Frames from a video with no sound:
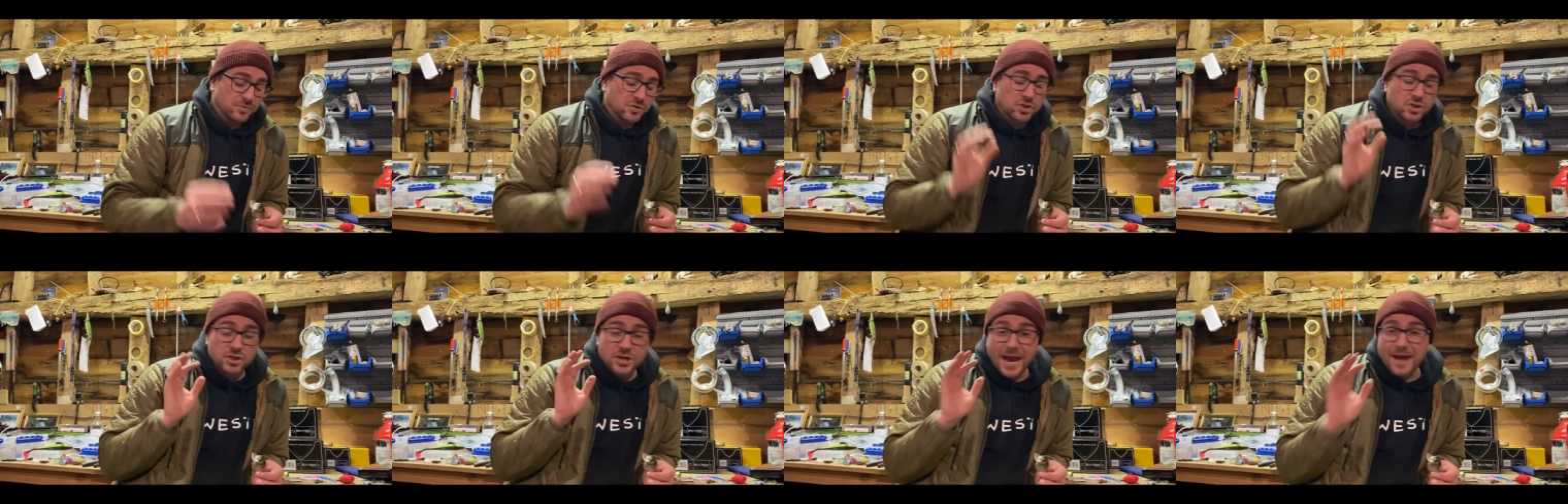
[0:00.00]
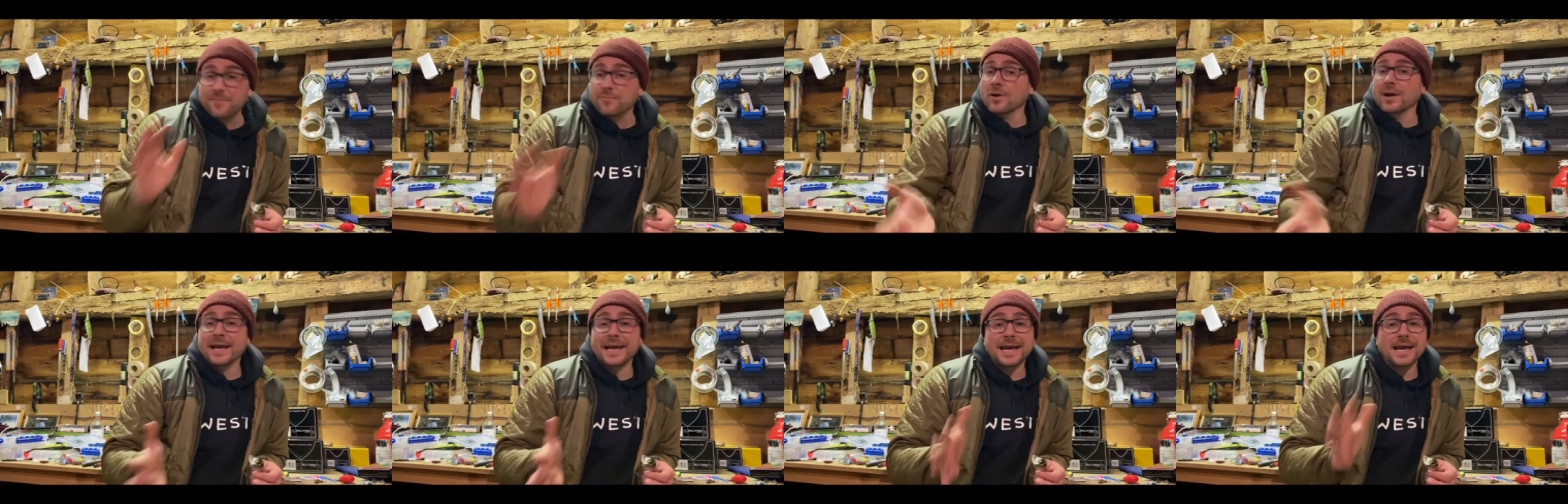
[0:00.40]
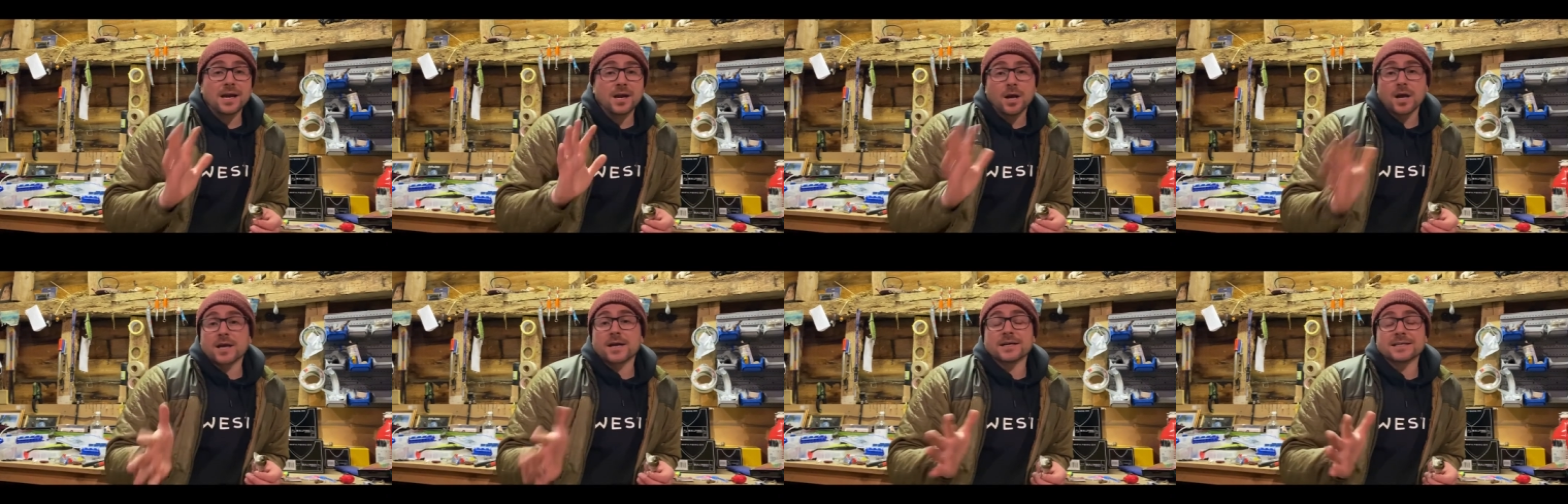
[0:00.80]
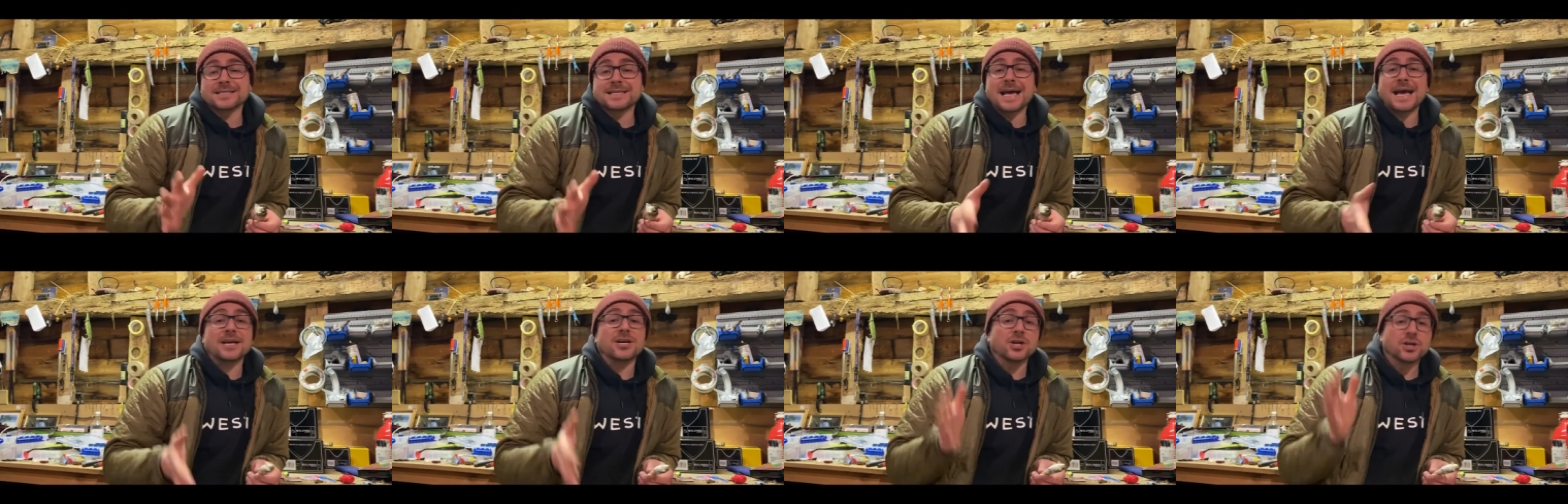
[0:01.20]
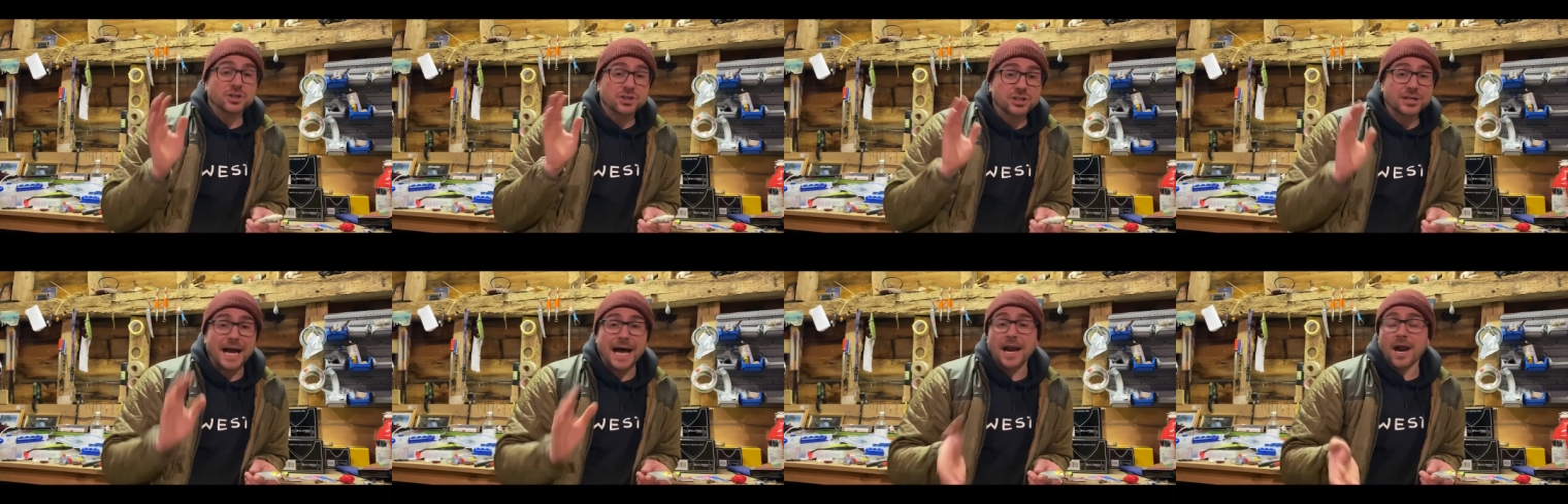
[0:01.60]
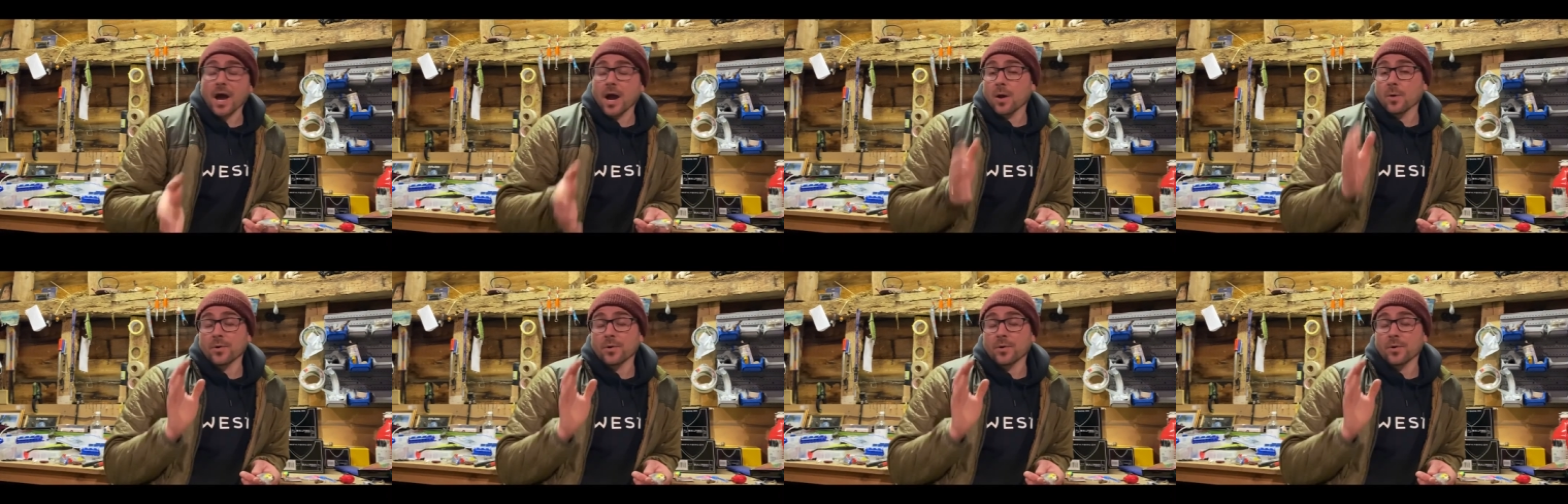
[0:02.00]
Generally, like I said, shallow.